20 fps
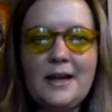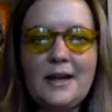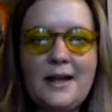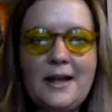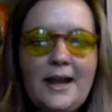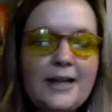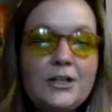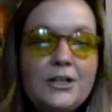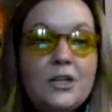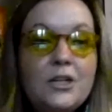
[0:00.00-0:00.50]

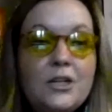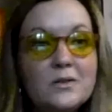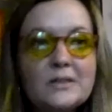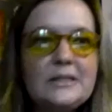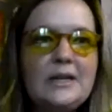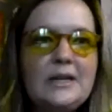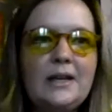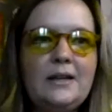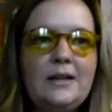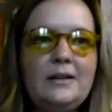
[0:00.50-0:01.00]
used
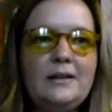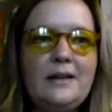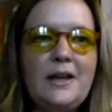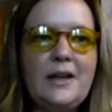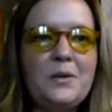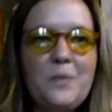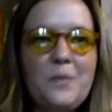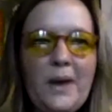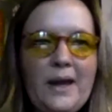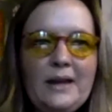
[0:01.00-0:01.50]
it
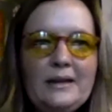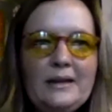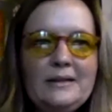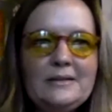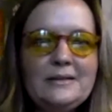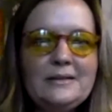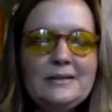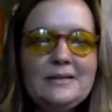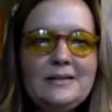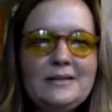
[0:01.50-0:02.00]
in
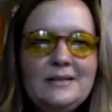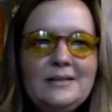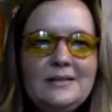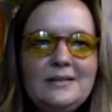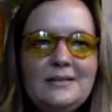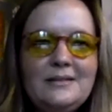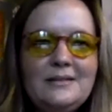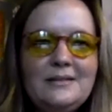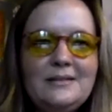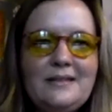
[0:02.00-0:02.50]
ways
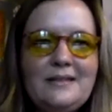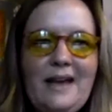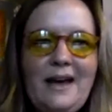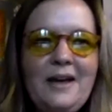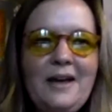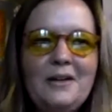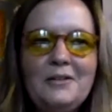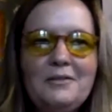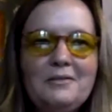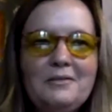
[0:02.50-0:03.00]

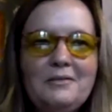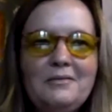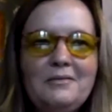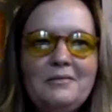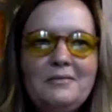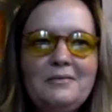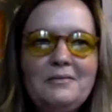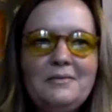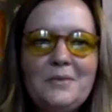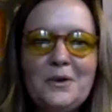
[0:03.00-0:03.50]
that
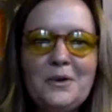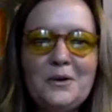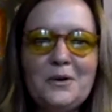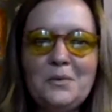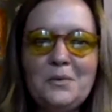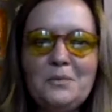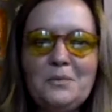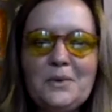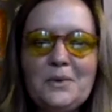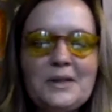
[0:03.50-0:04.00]

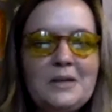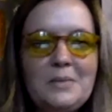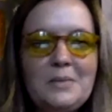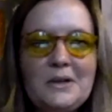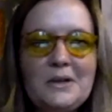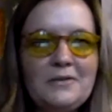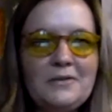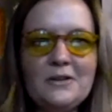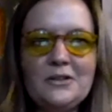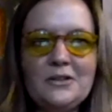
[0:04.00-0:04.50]
were really
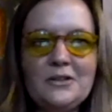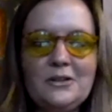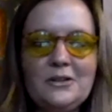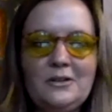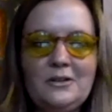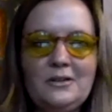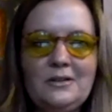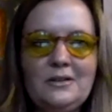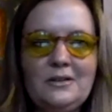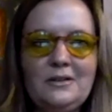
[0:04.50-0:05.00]

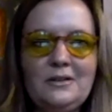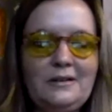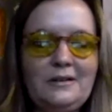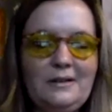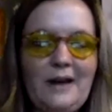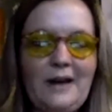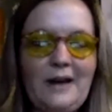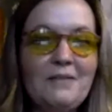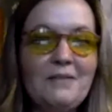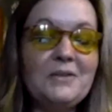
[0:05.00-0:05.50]
beneficial or
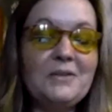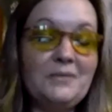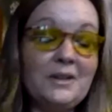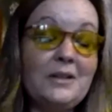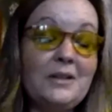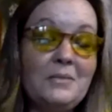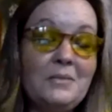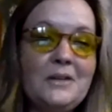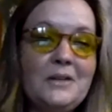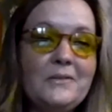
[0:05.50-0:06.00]
have been really
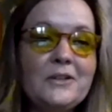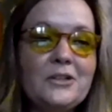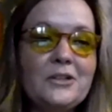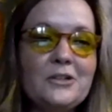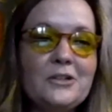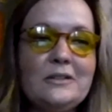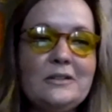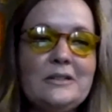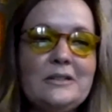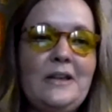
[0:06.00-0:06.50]

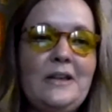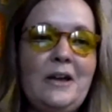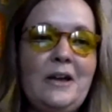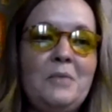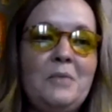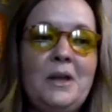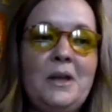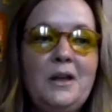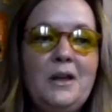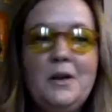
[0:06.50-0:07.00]
beneficial to
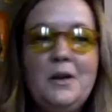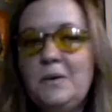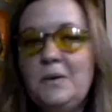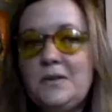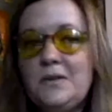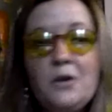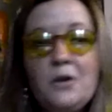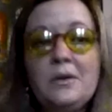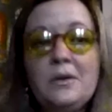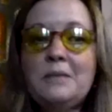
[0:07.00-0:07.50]
them, with
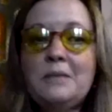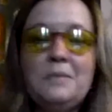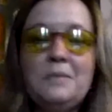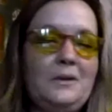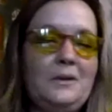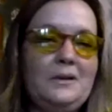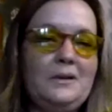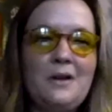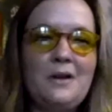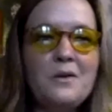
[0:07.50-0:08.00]
no
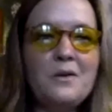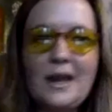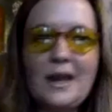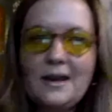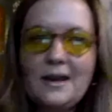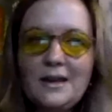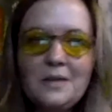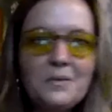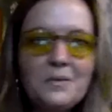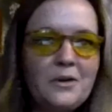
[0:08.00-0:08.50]

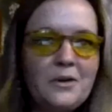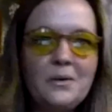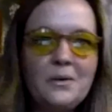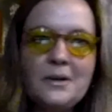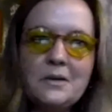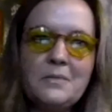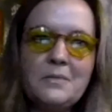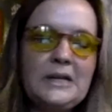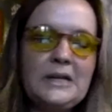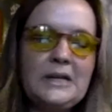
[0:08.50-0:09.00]
gatekeeper, no
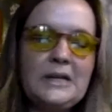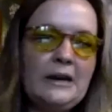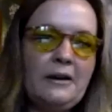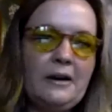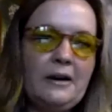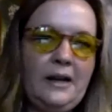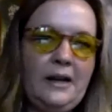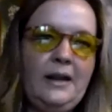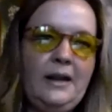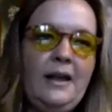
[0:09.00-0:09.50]

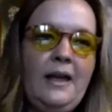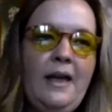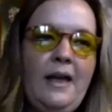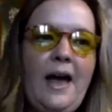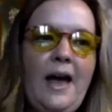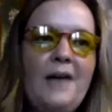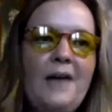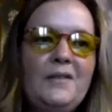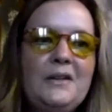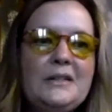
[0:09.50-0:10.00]
intermediary
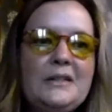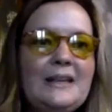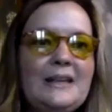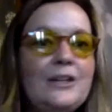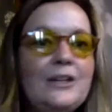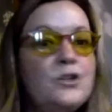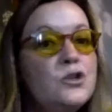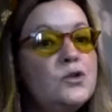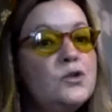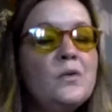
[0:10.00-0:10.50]
having to
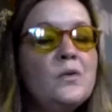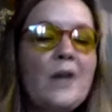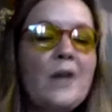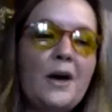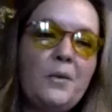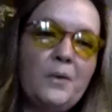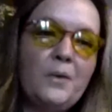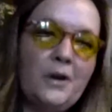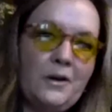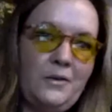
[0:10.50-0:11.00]
like do that
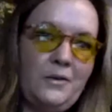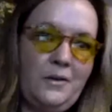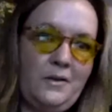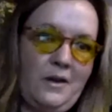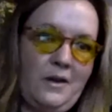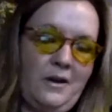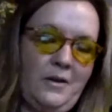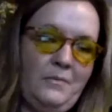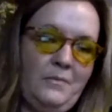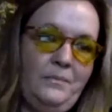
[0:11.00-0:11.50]
work for
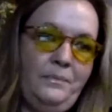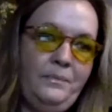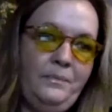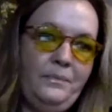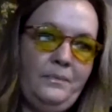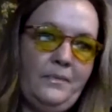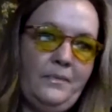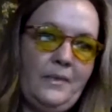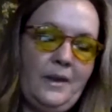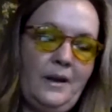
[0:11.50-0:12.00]
them
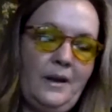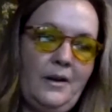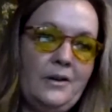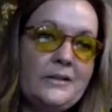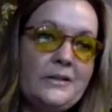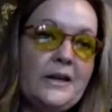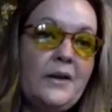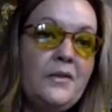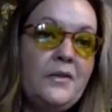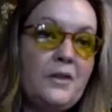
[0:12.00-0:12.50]
or
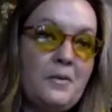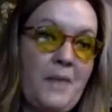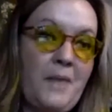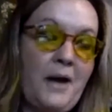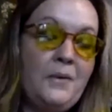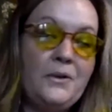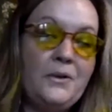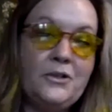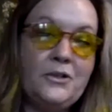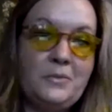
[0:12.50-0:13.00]
tell them
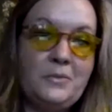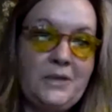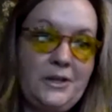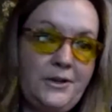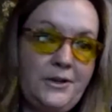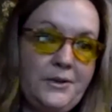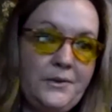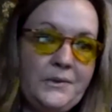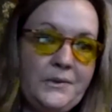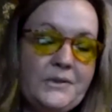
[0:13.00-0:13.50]
how it should be
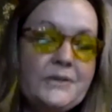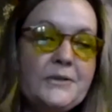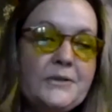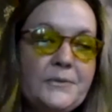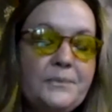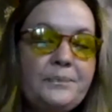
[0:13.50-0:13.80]
used.